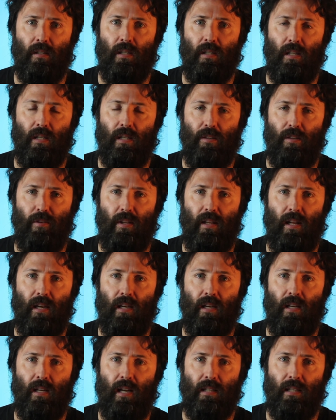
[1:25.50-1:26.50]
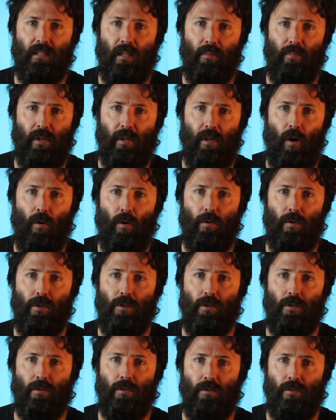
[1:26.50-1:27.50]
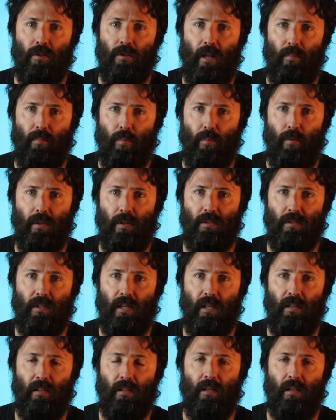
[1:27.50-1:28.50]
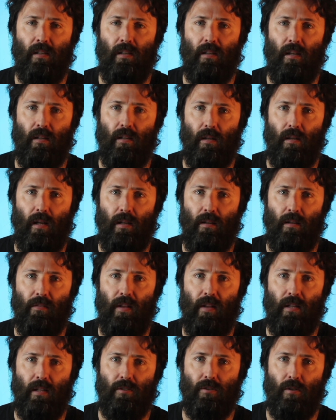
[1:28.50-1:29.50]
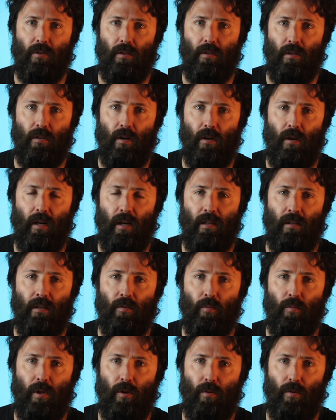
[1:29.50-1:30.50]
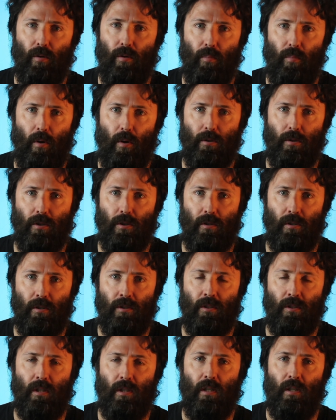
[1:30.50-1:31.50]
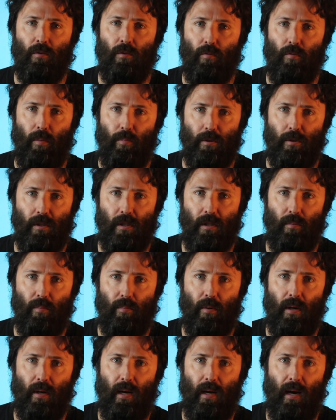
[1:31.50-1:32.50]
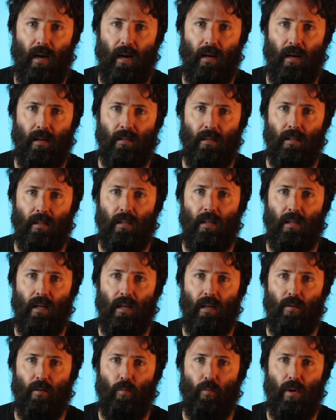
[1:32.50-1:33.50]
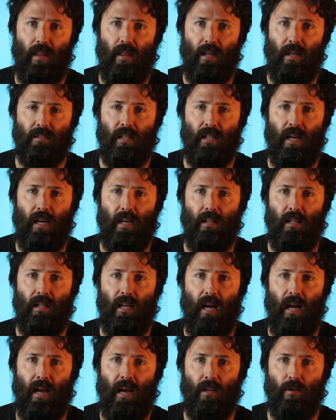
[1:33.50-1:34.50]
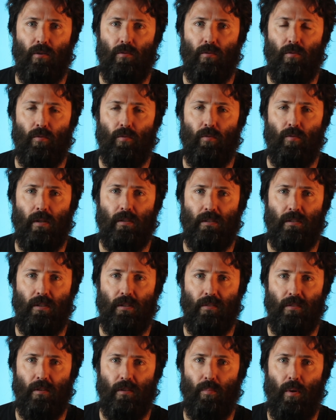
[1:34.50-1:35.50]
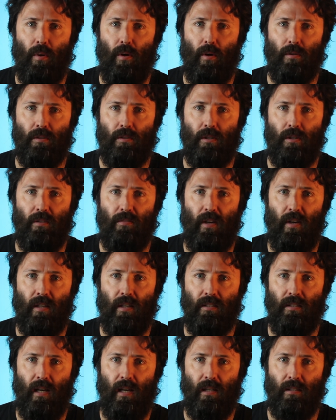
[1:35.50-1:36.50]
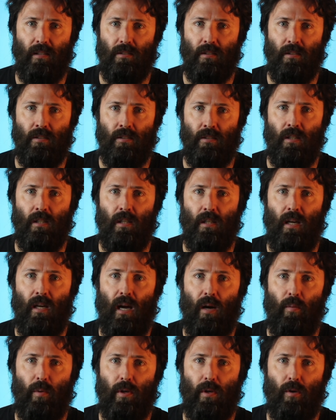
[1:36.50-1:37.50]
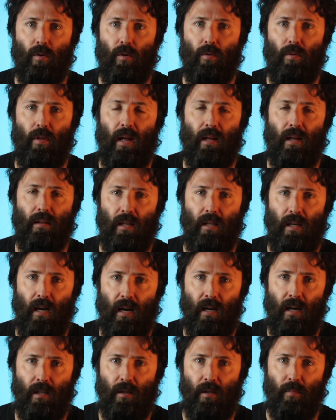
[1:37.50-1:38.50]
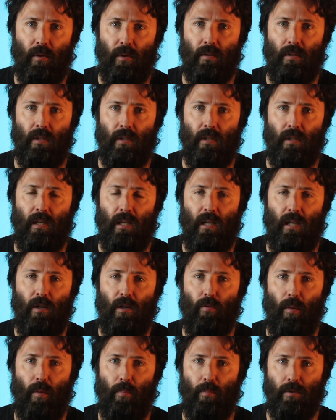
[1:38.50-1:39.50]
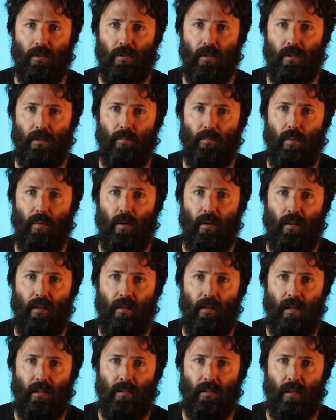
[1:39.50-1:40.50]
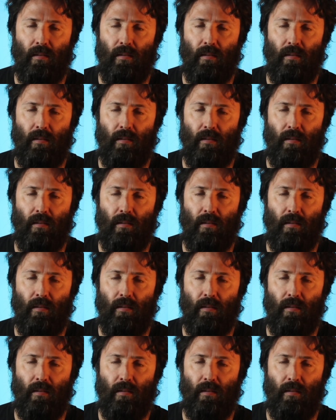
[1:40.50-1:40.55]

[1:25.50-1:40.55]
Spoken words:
If we then connect up the origin to that point z, then the length of that dotted line we call the modulus, represented by r. We then take the angle relative to the positive x-axis and we call that the argument, here represented by theta.